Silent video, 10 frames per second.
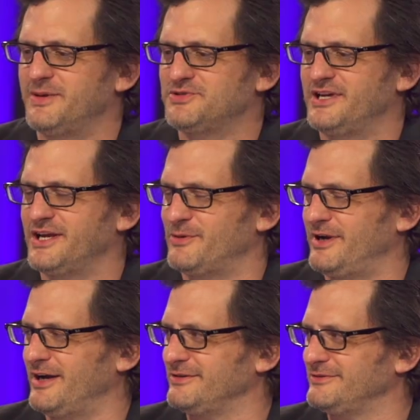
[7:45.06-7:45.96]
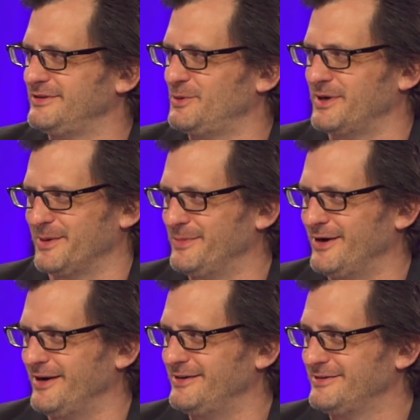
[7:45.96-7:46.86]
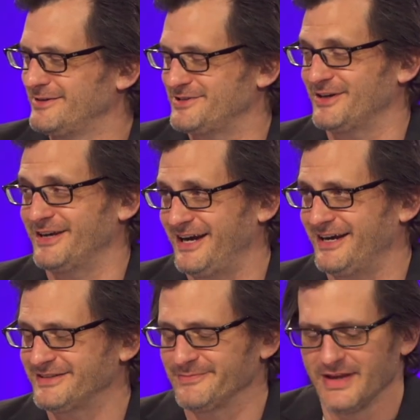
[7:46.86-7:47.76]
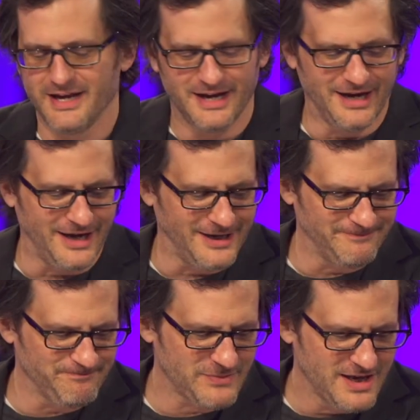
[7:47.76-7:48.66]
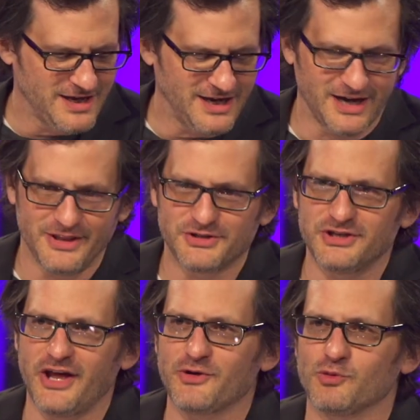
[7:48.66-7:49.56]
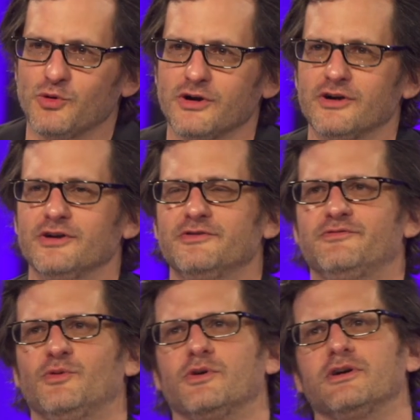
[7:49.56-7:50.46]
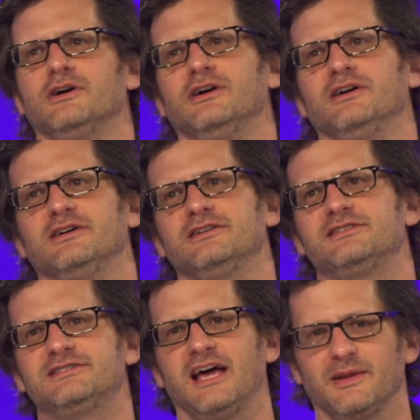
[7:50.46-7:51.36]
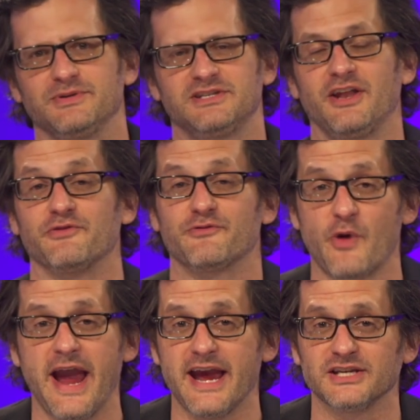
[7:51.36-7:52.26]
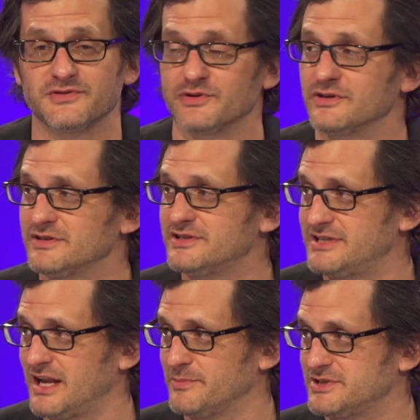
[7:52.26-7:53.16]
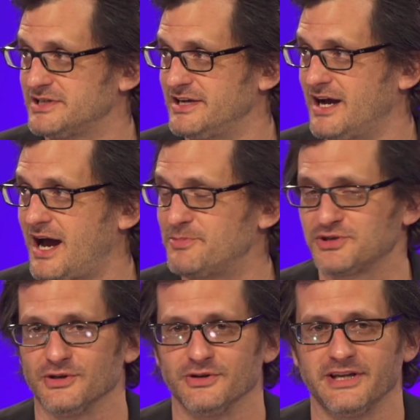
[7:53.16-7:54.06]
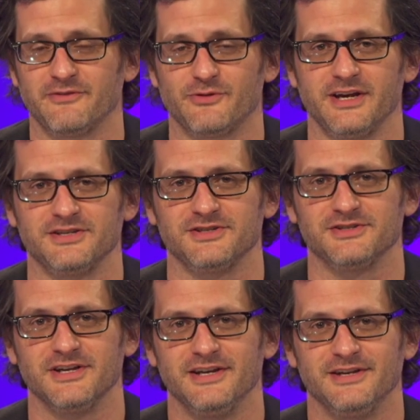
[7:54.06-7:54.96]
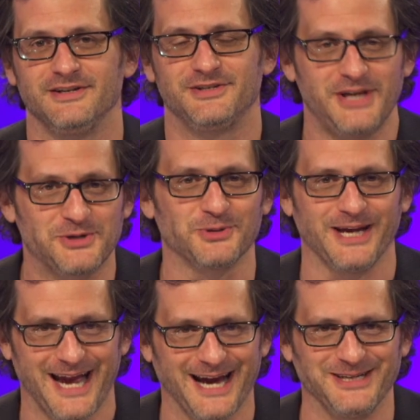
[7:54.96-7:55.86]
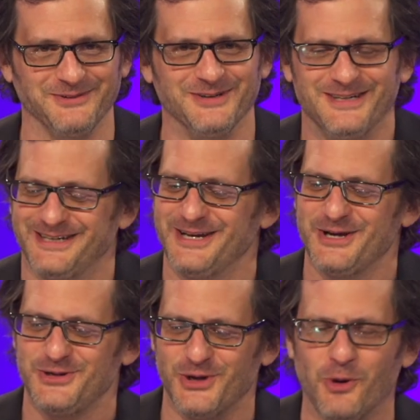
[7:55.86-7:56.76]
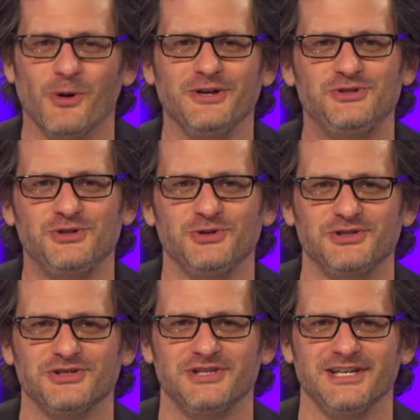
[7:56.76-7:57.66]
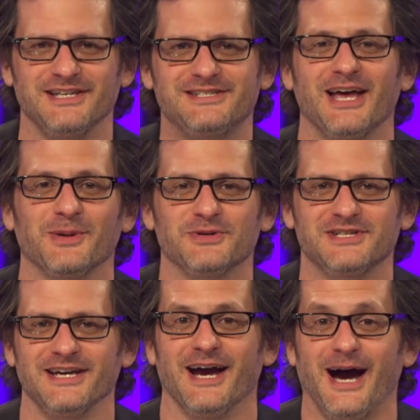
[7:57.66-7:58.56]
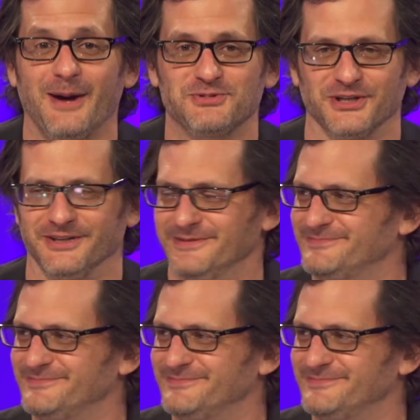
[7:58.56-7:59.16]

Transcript: to keep sneaking around. They don't want to get married because they're guys. There's another word for celibacy, another phrase for celibacy optional, and that phrase is sexually active. No one chooses the celibacy option.